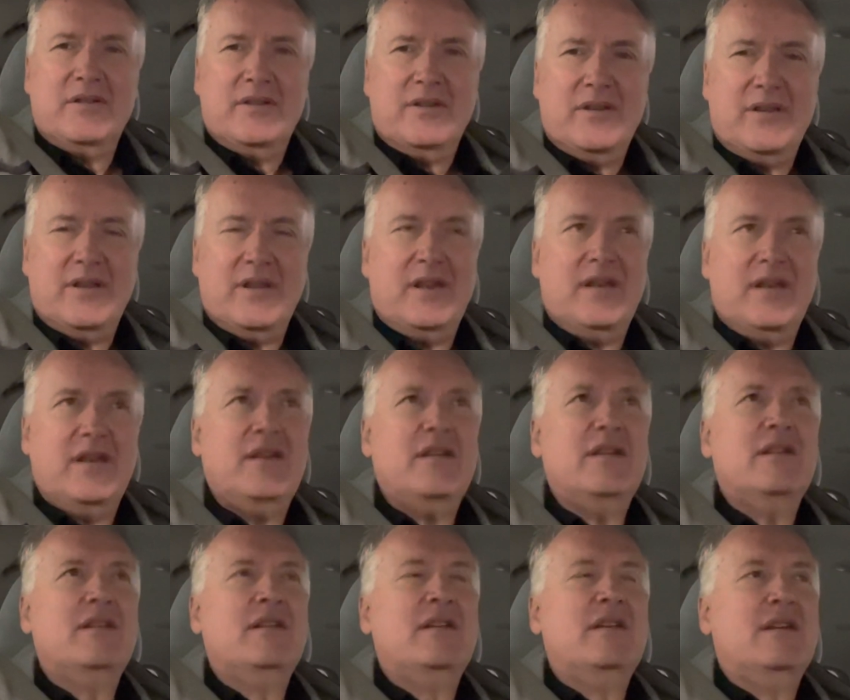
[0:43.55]
there,
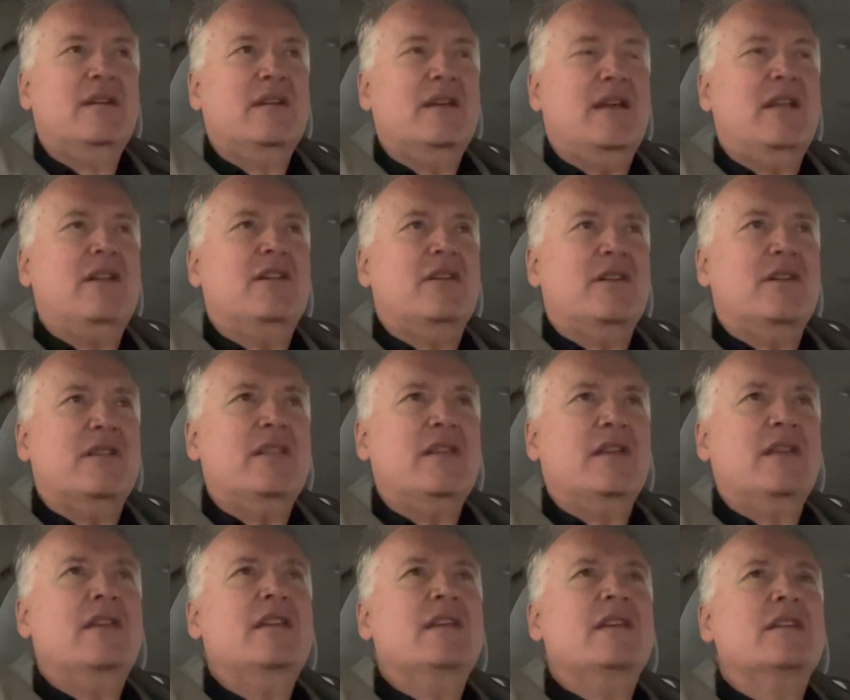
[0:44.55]
and I
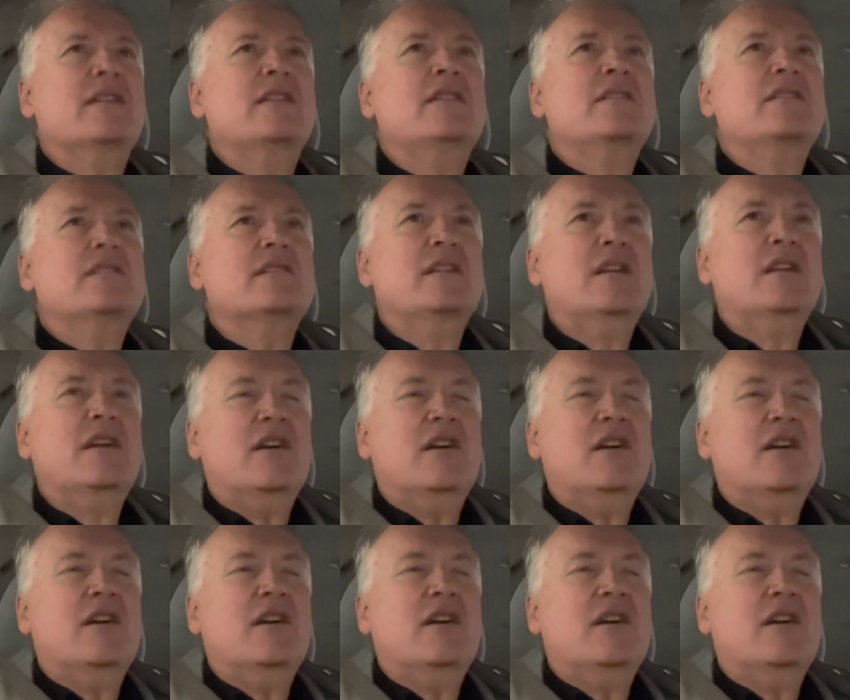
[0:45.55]
think he is.